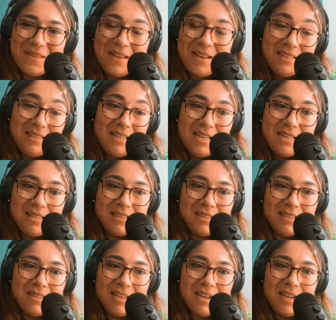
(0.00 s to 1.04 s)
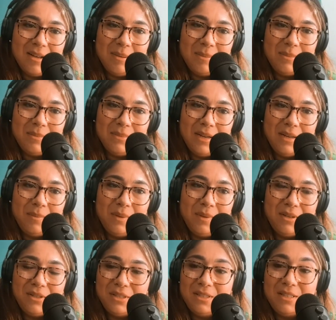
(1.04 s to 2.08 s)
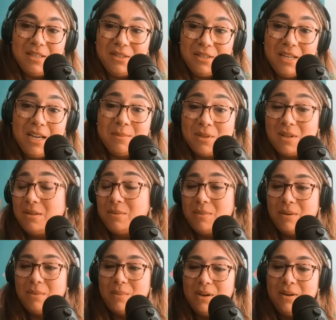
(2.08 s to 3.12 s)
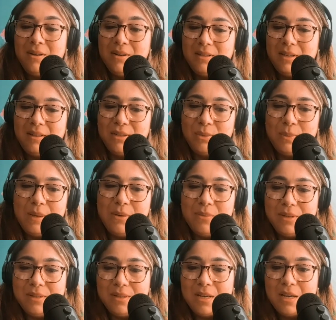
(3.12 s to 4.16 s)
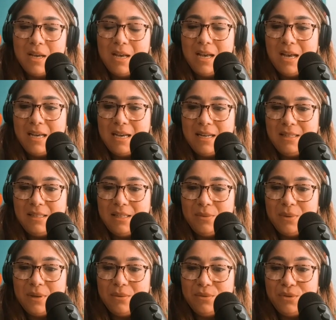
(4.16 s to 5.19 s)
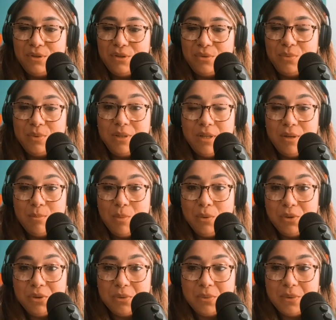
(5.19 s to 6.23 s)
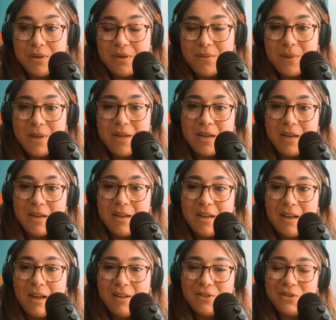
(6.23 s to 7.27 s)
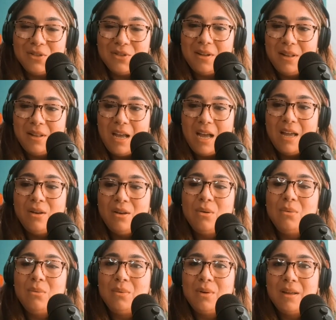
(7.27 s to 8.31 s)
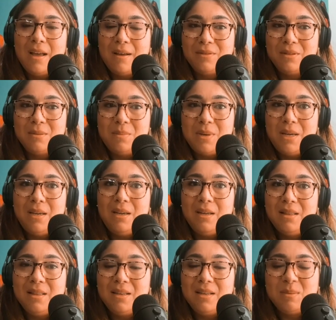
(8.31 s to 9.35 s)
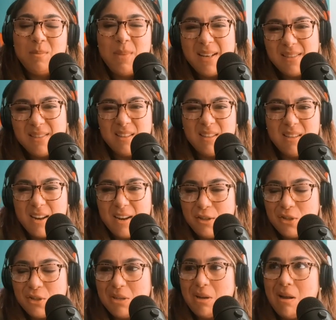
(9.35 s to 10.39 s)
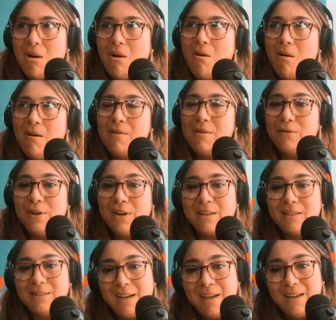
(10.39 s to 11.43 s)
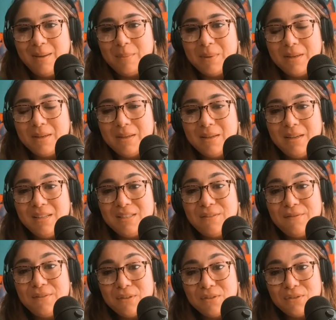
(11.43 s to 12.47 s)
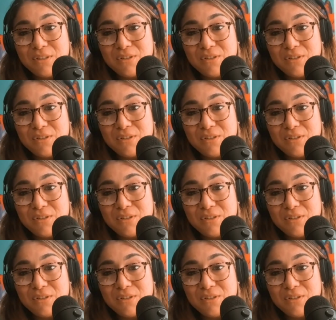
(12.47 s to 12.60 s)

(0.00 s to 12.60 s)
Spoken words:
it's I mean there's times I'll be honest, like this week was I had a day where I was just really emotional where I'm like I just thought like I don't want to have to be in this masculine energy all the freaking time because it feels